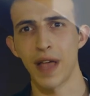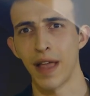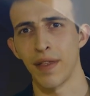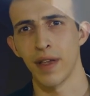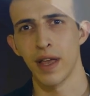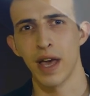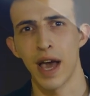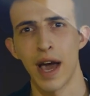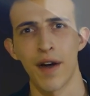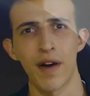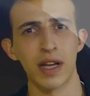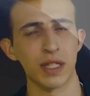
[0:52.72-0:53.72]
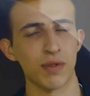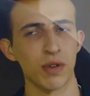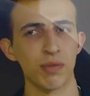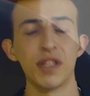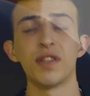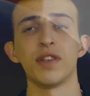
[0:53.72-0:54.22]
death arises
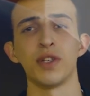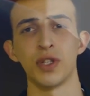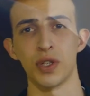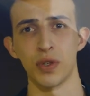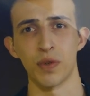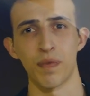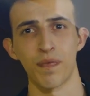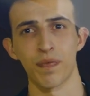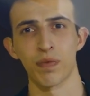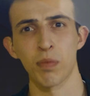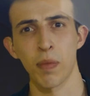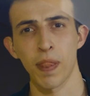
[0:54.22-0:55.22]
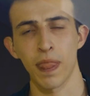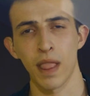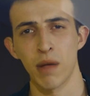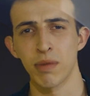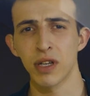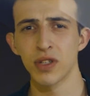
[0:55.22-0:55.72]
from this issue.
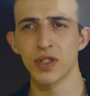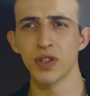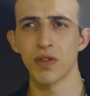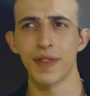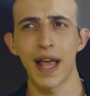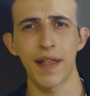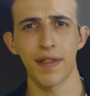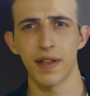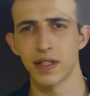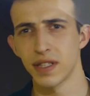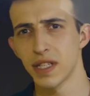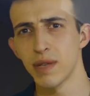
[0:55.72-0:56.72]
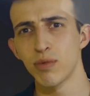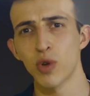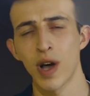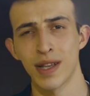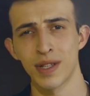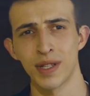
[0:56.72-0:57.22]
Because, death seems
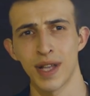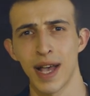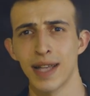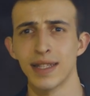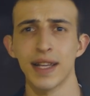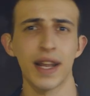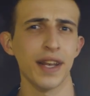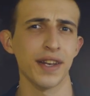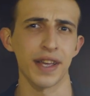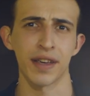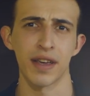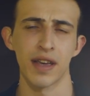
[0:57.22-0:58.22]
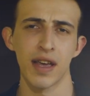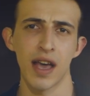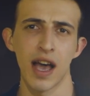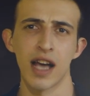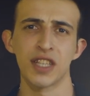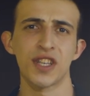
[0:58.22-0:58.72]
to us as an ending,
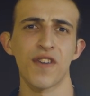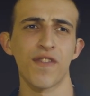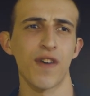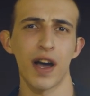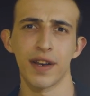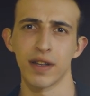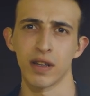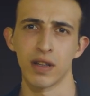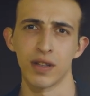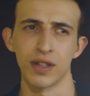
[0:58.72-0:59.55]
as a final,